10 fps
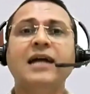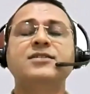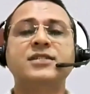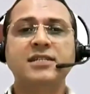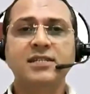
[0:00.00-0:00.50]

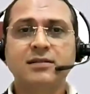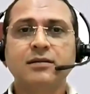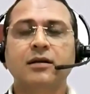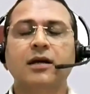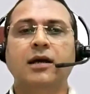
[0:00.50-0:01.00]
and just
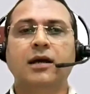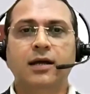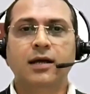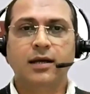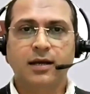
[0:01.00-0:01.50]

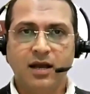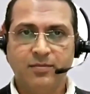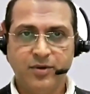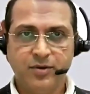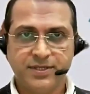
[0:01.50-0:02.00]

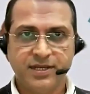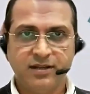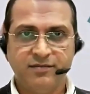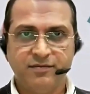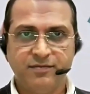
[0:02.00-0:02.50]
calm
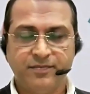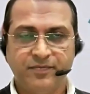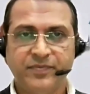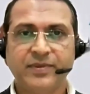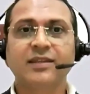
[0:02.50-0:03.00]
yourself,
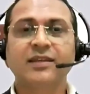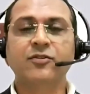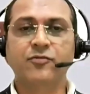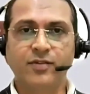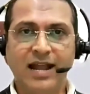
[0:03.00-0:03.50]

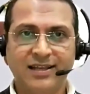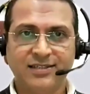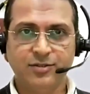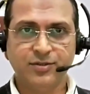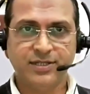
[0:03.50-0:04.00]

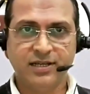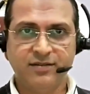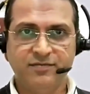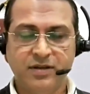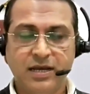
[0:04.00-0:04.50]
relax
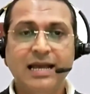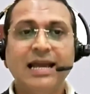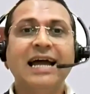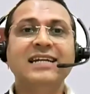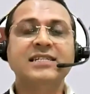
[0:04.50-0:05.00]
yourself,
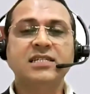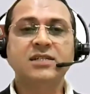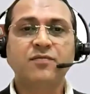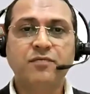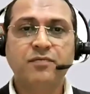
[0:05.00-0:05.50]
and
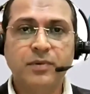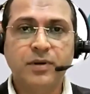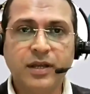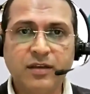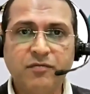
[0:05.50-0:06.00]
just,
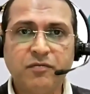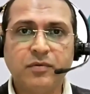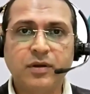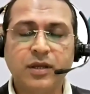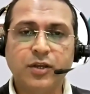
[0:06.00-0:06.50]
if
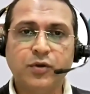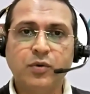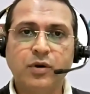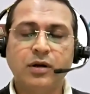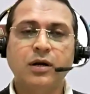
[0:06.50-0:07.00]

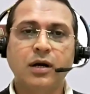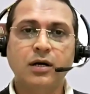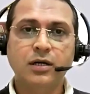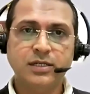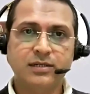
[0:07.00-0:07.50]
you are
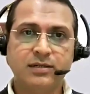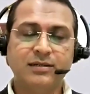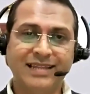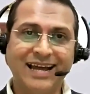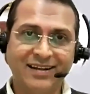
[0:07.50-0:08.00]
hurt
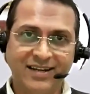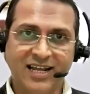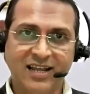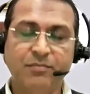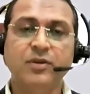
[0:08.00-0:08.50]
that
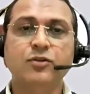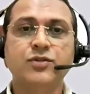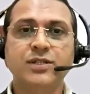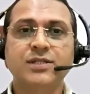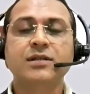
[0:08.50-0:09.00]
time,
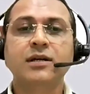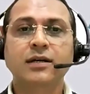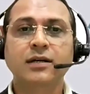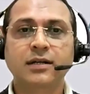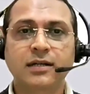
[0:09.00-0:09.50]
you just
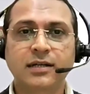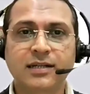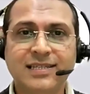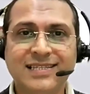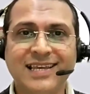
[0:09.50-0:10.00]

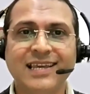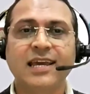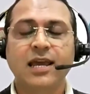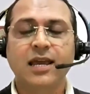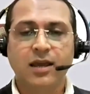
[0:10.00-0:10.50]

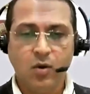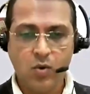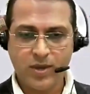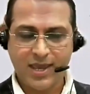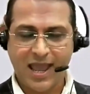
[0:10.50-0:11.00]
say,
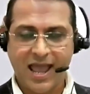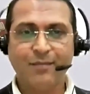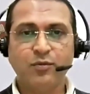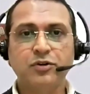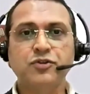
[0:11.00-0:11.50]
okay,
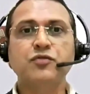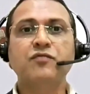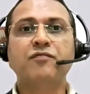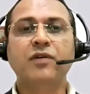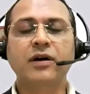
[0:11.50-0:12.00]
I'm going
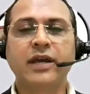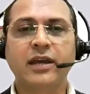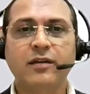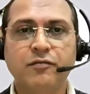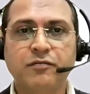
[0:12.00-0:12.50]
to
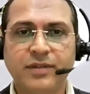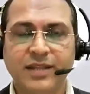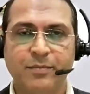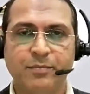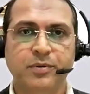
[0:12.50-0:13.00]
forgive
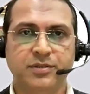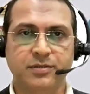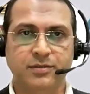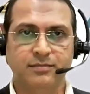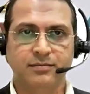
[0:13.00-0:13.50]
that
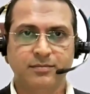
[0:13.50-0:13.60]
person.